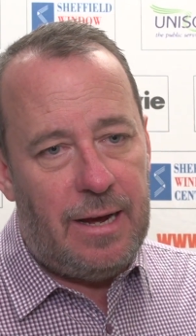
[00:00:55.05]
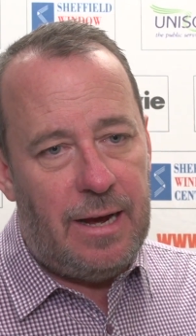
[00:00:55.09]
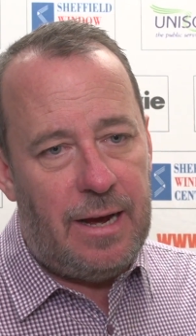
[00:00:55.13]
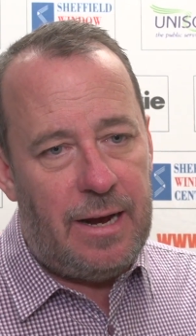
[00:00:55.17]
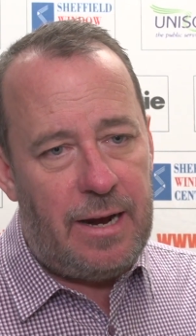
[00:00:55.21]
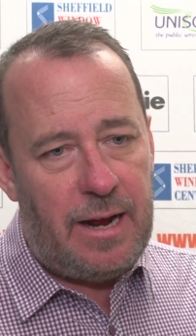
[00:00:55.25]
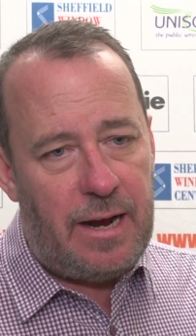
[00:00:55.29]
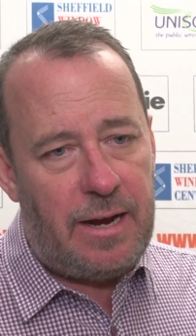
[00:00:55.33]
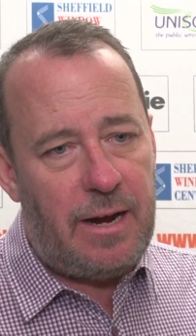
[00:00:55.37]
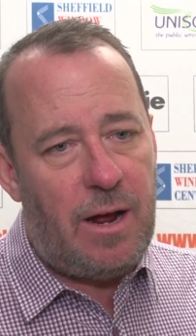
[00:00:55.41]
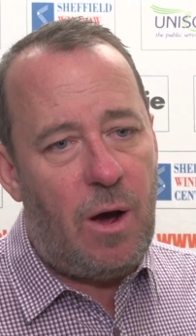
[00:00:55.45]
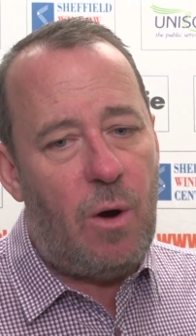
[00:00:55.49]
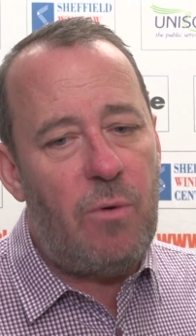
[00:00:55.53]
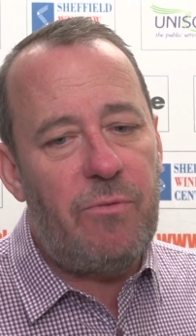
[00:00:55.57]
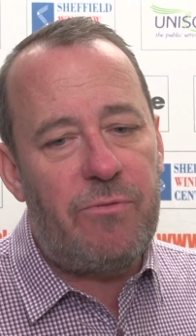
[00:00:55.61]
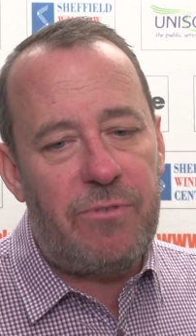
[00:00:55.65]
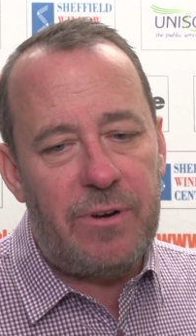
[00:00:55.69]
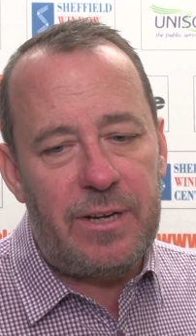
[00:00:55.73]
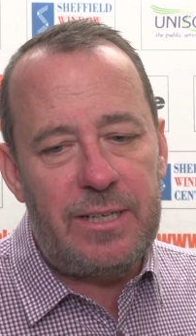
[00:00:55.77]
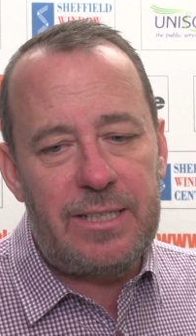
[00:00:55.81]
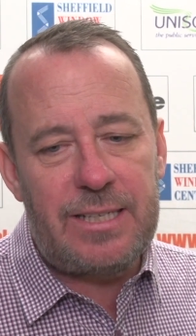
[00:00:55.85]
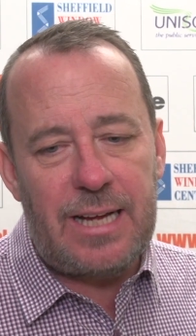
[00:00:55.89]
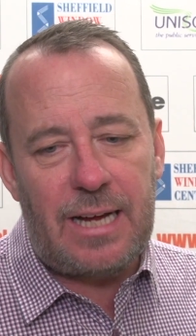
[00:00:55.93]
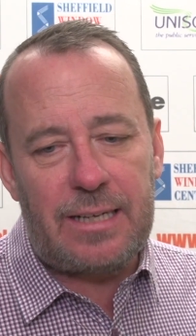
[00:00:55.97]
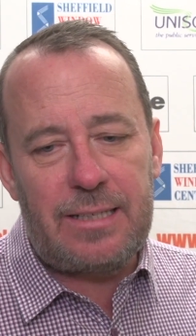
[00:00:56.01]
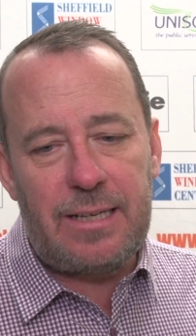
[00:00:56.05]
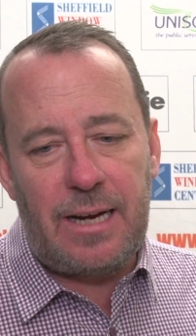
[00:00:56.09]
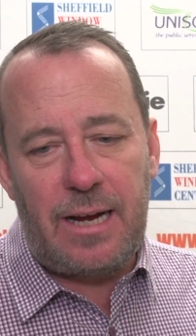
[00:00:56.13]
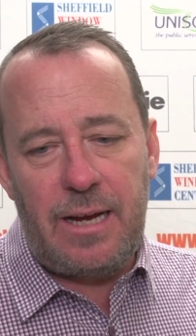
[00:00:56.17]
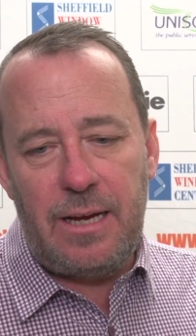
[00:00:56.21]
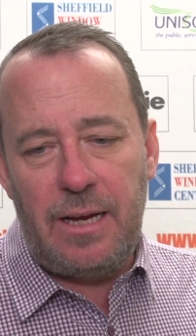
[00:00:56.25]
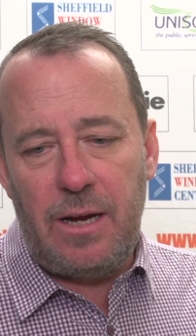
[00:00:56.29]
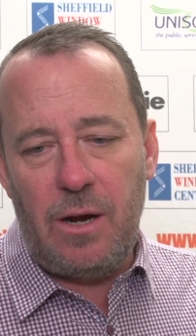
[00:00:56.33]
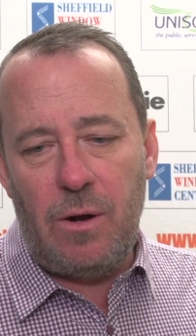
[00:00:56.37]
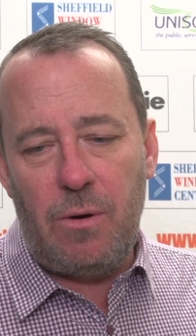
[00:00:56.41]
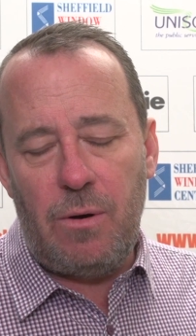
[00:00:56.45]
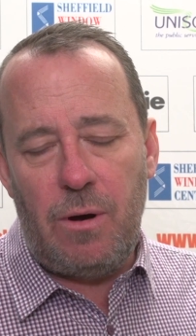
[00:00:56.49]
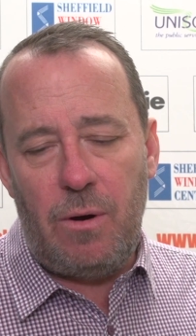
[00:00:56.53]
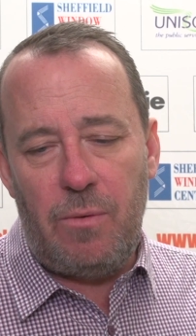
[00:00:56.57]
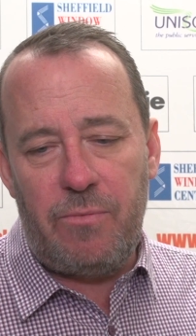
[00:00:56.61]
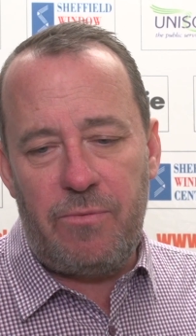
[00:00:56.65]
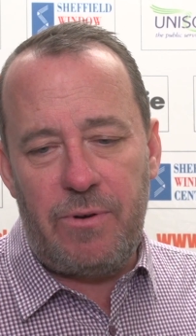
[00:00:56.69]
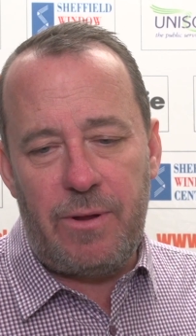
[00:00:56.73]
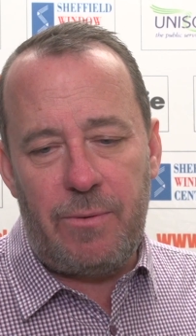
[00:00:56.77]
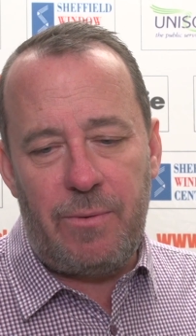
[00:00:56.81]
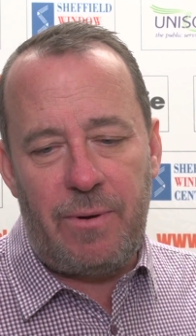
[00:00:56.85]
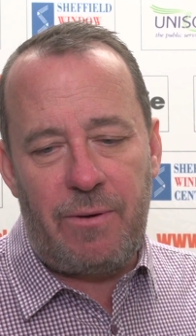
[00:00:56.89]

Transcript: And then hopefully Saturday, you know, hopefully